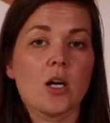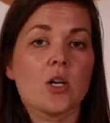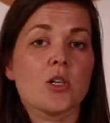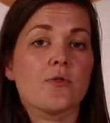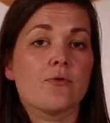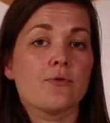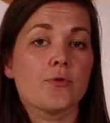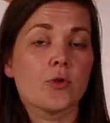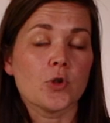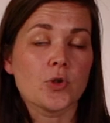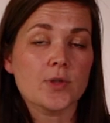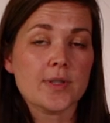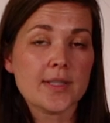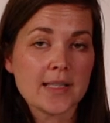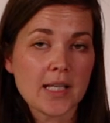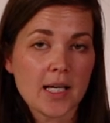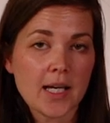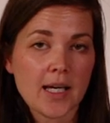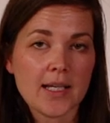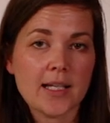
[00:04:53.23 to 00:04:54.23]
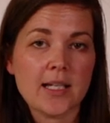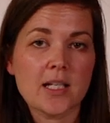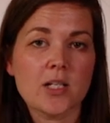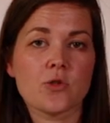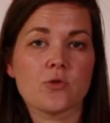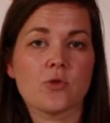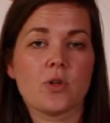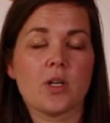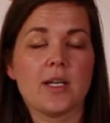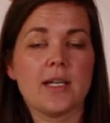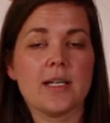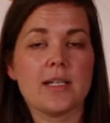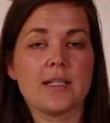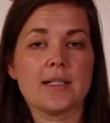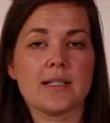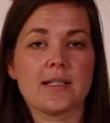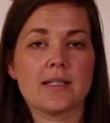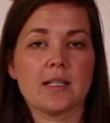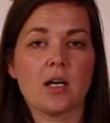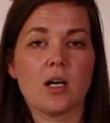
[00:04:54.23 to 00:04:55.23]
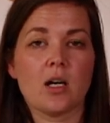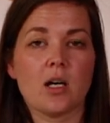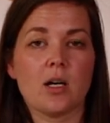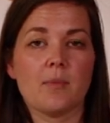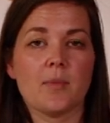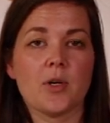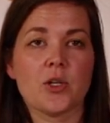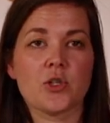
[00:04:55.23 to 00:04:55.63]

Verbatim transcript: Full sun is, is um,